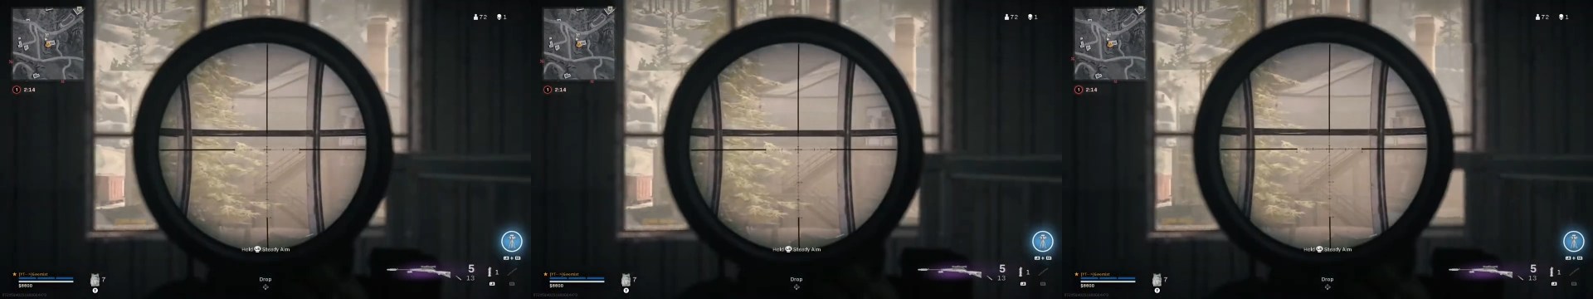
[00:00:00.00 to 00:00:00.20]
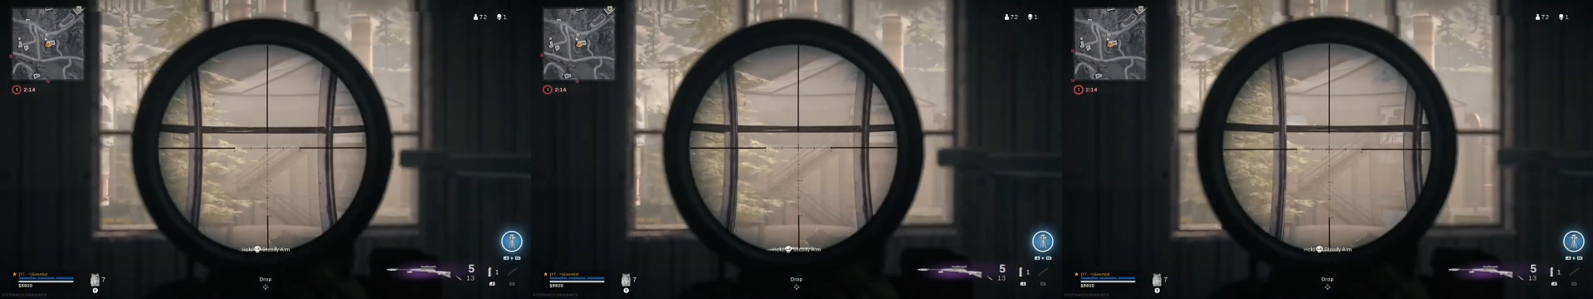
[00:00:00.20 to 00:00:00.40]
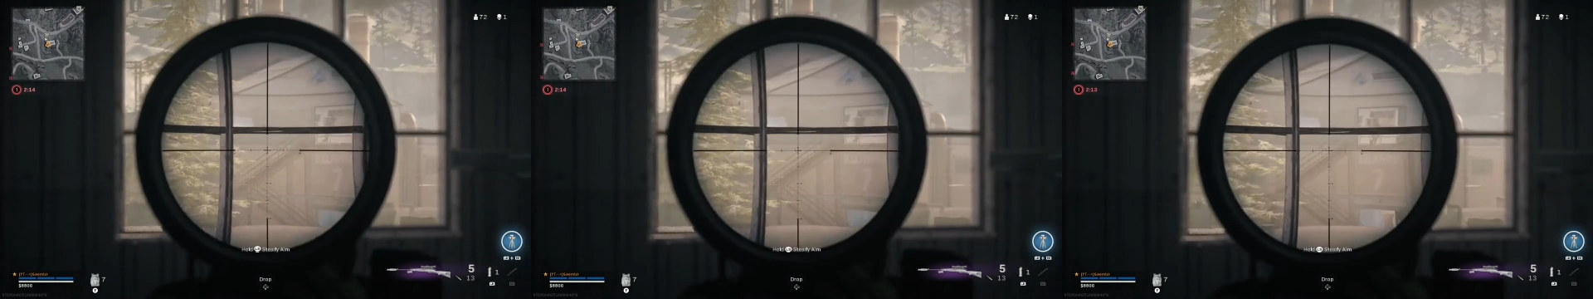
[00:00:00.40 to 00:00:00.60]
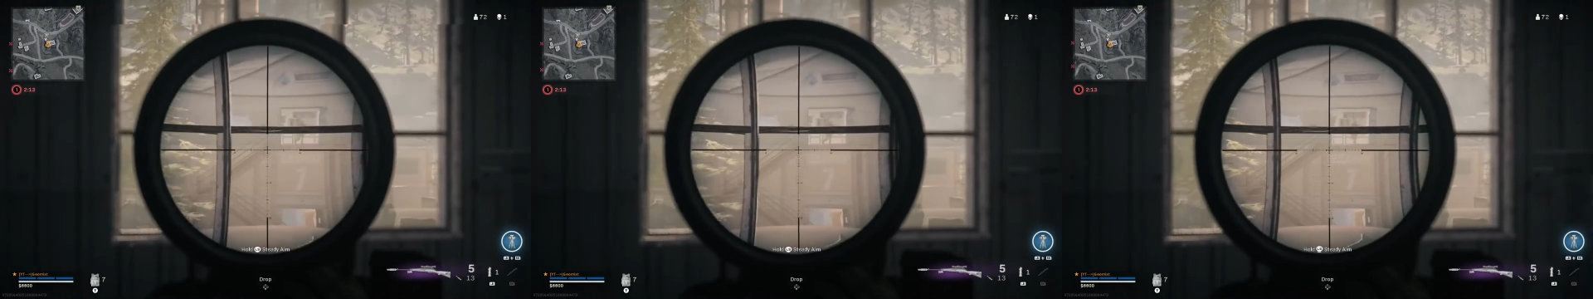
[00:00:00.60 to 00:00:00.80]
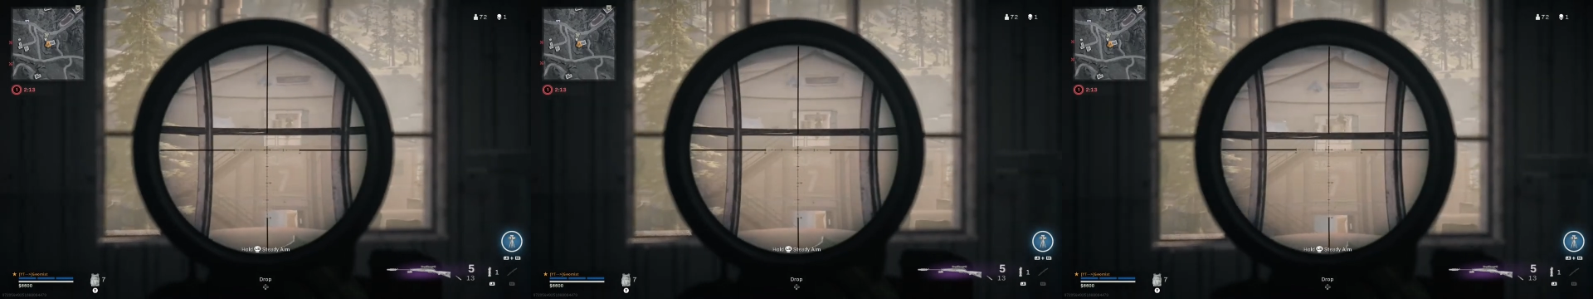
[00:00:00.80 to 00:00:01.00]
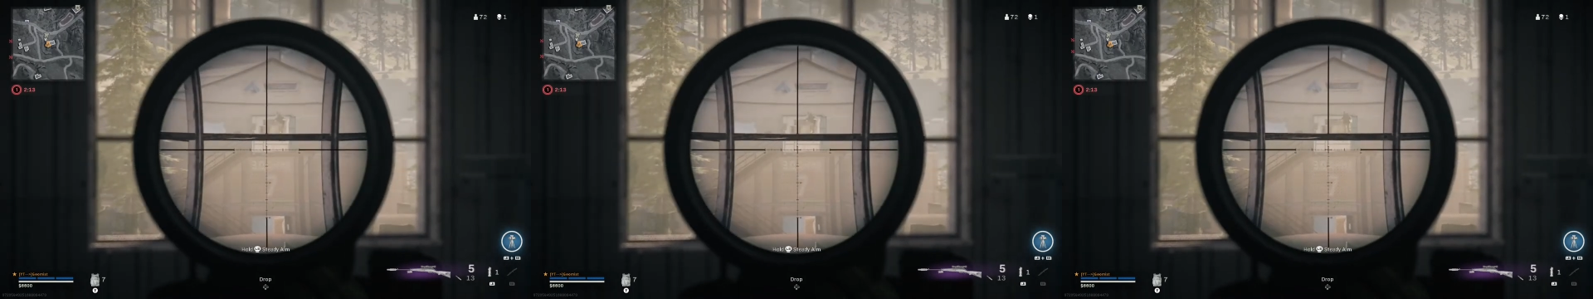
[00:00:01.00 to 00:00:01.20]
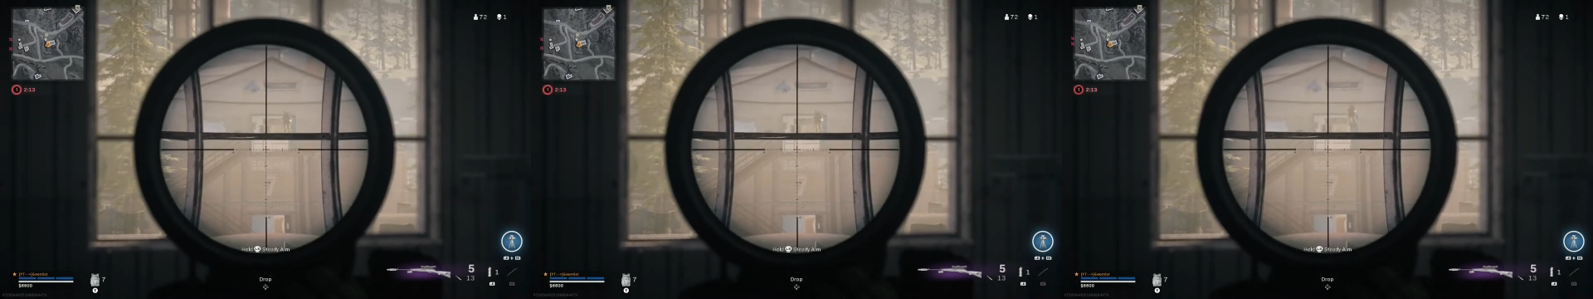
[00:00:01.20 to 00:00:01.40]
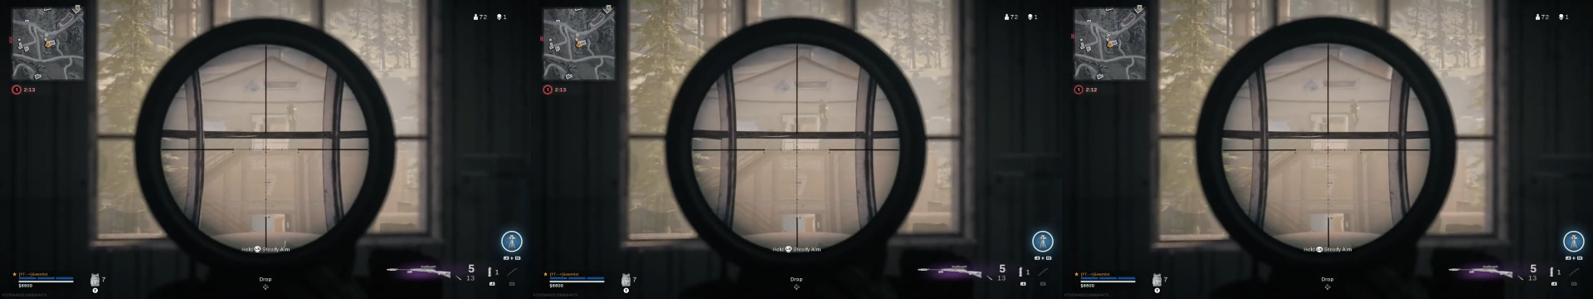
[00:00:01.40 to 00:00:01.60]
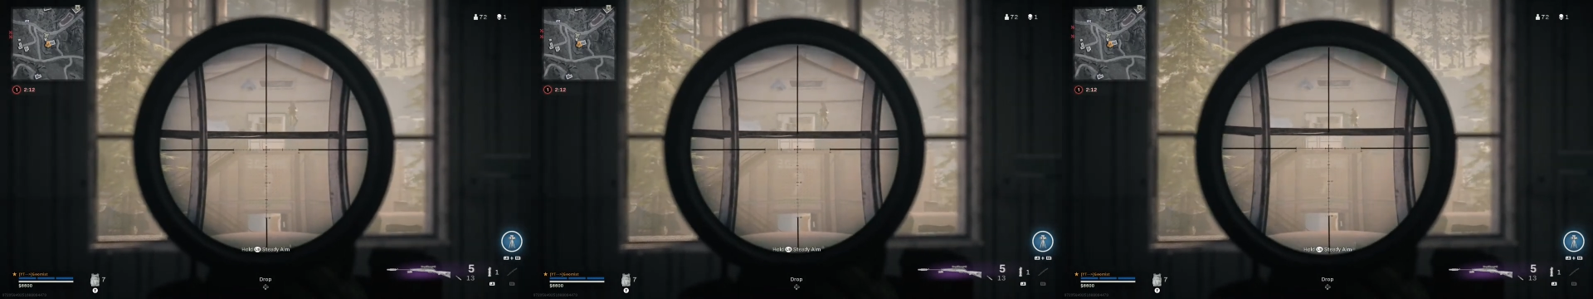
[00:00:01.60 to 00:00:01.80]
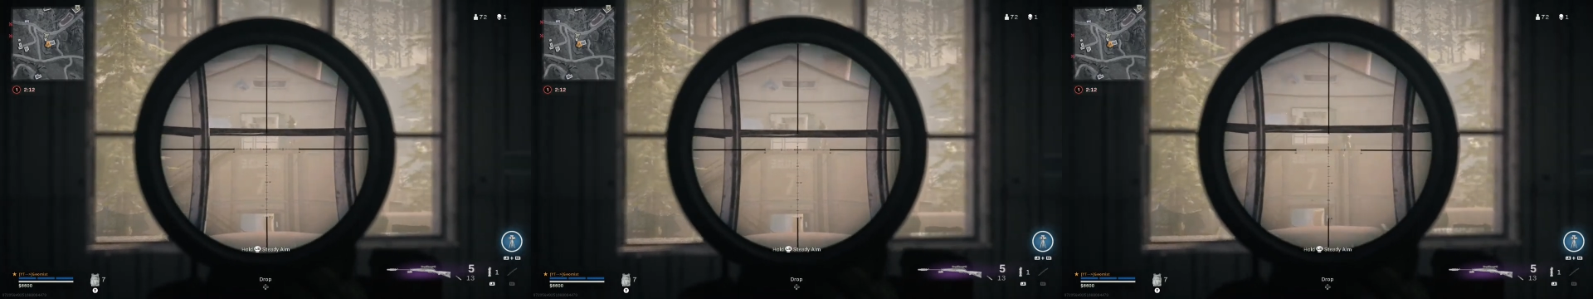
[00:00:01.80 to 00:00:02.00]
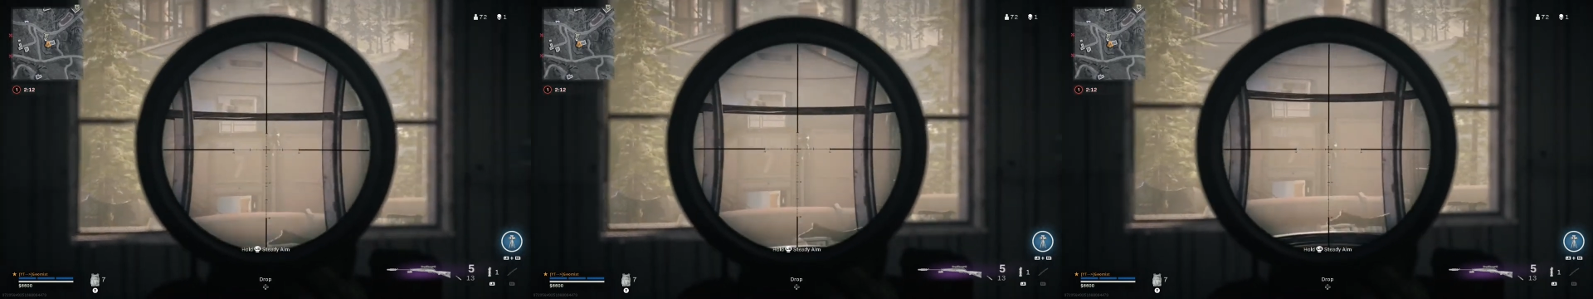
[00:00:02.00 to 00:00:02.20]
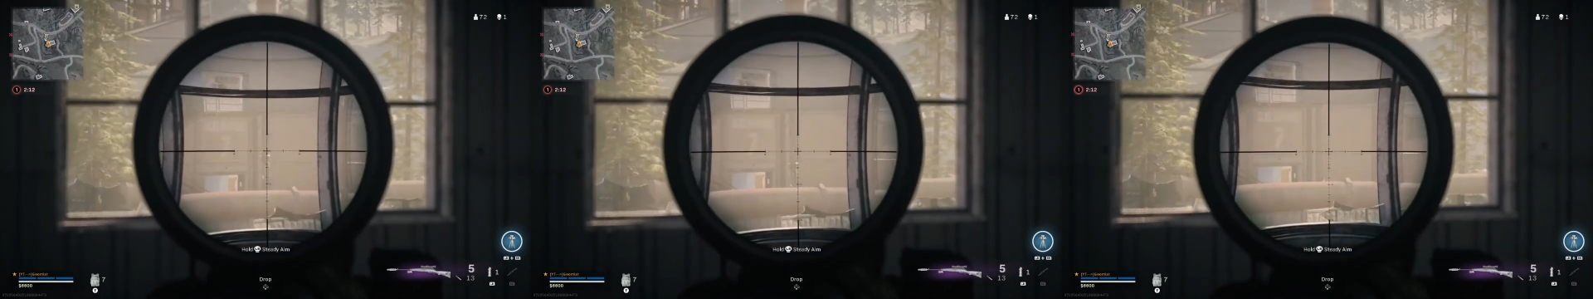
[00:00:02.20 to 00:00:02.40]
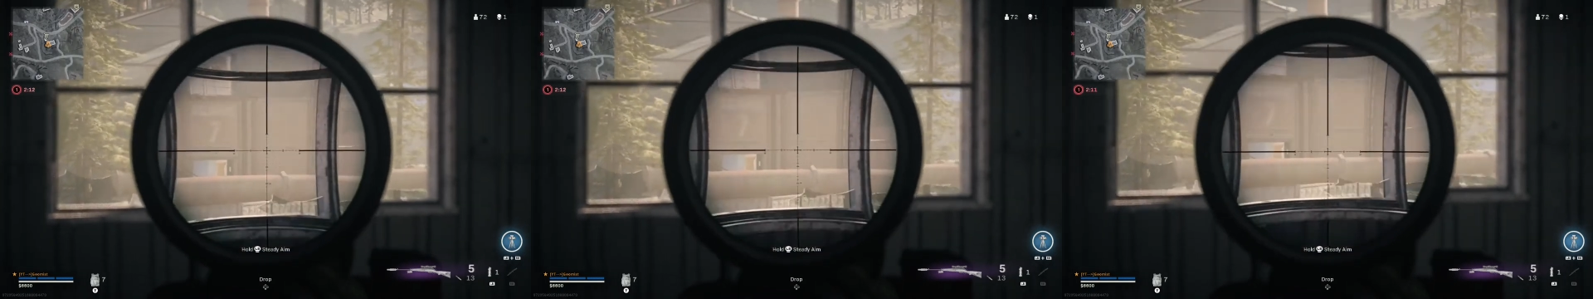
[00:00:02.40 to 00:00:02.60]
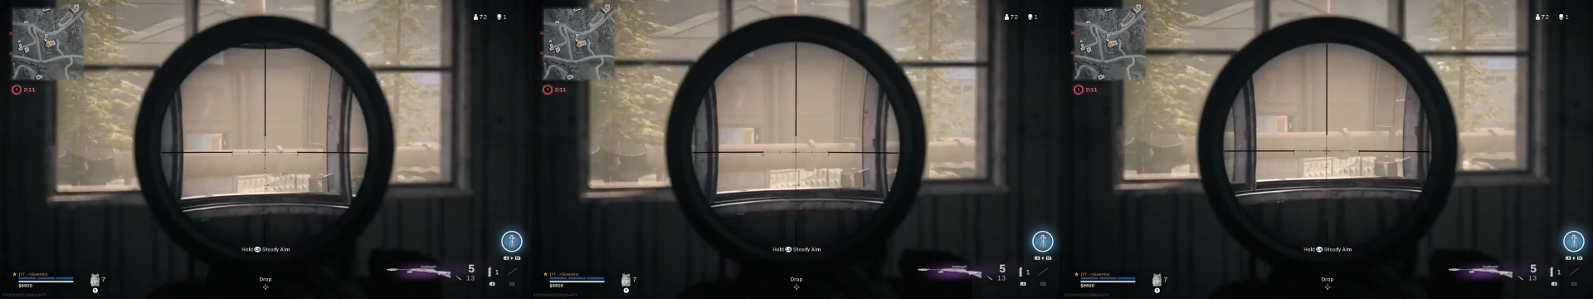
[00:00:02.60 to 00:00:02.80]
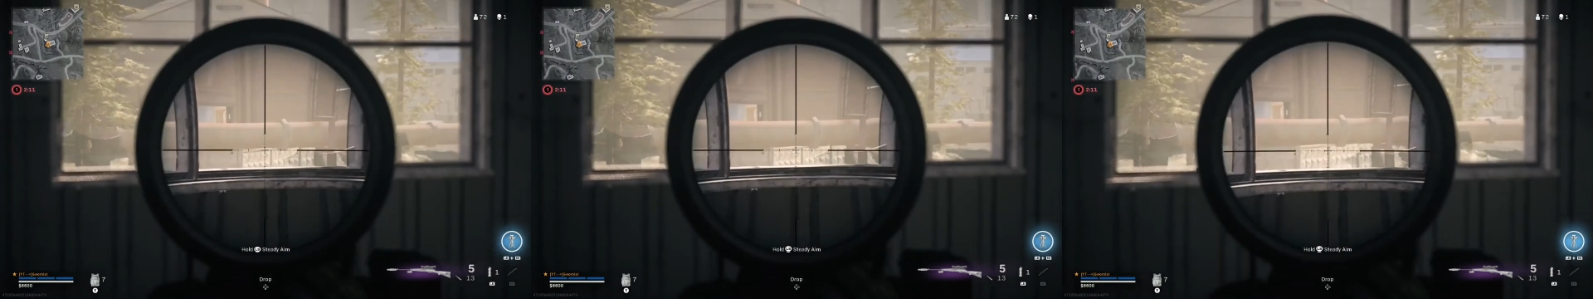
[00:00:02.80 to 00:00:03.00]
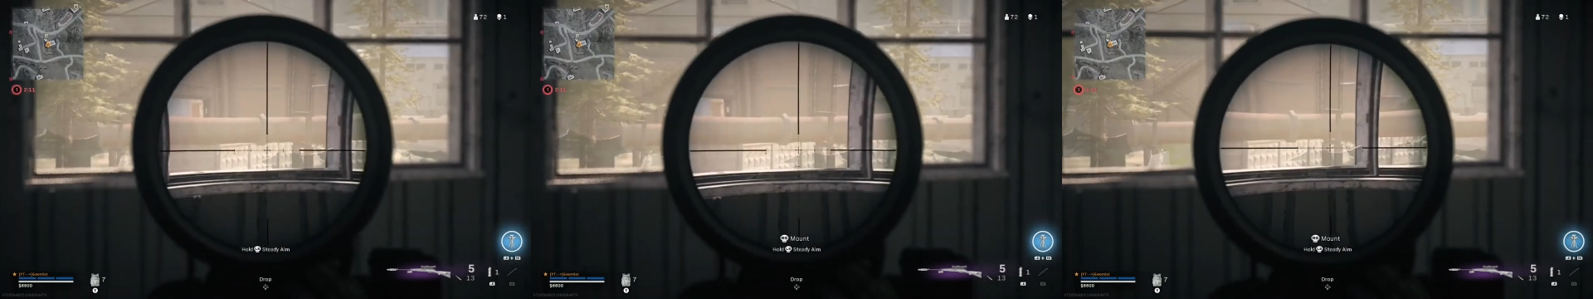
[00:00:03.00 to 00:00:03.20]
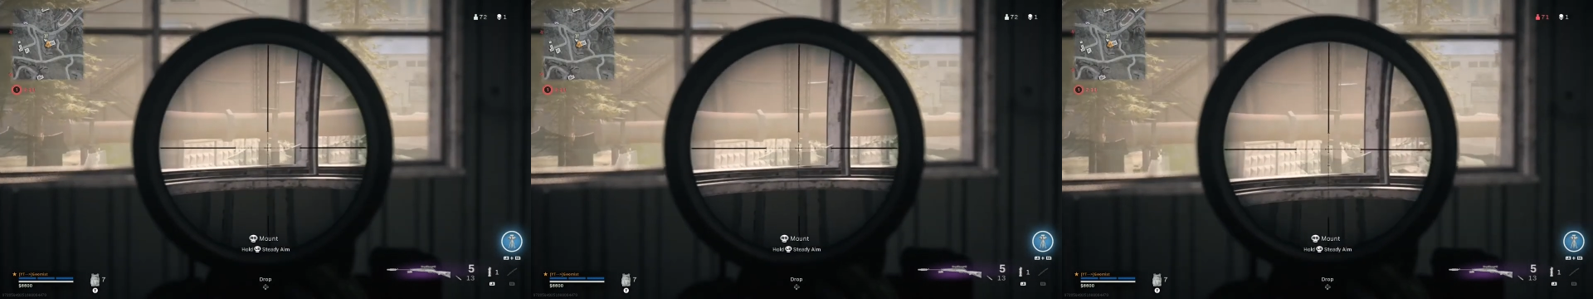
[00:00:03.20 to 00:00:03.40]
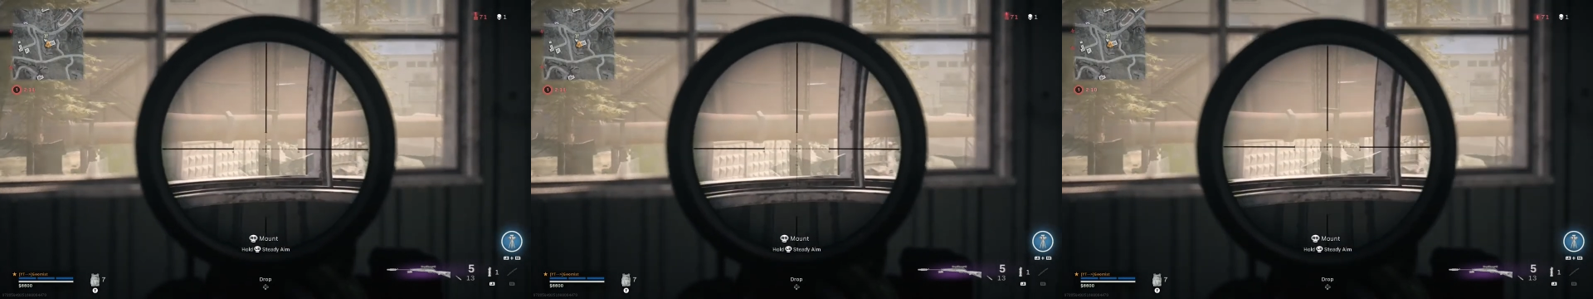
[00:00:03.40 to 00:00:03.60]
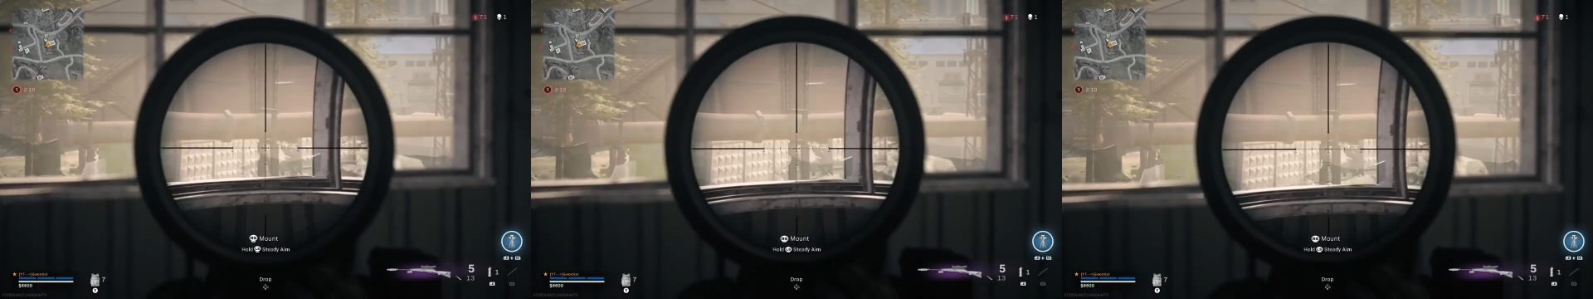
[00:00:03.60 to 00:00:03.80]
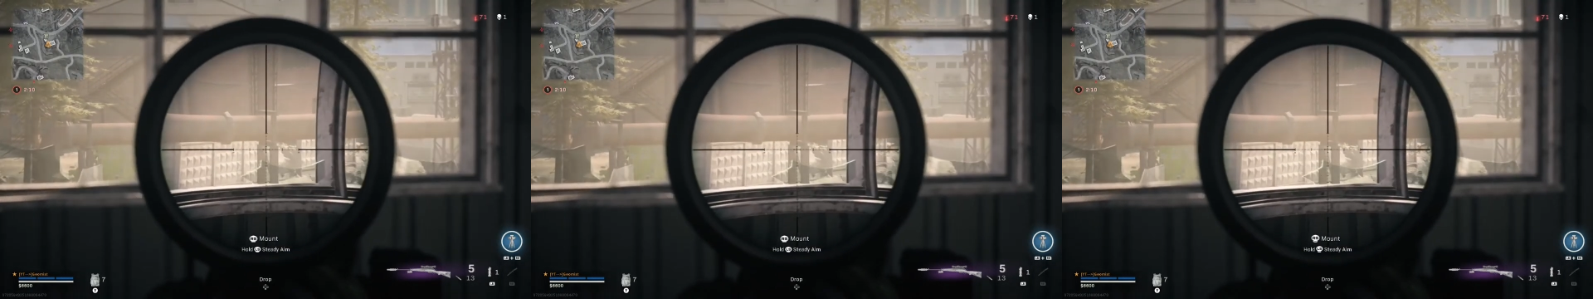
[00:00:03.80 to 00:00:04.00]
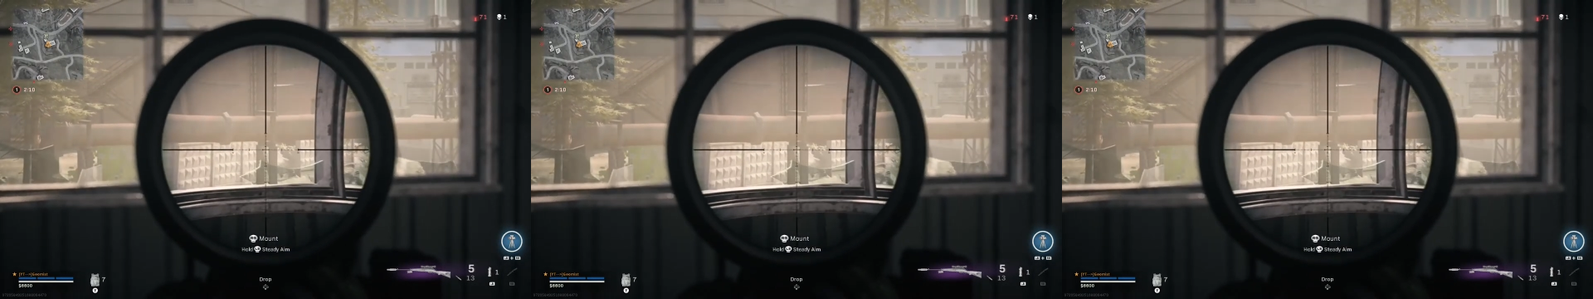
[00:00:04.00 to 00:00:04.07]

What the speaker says: (no speaker visible)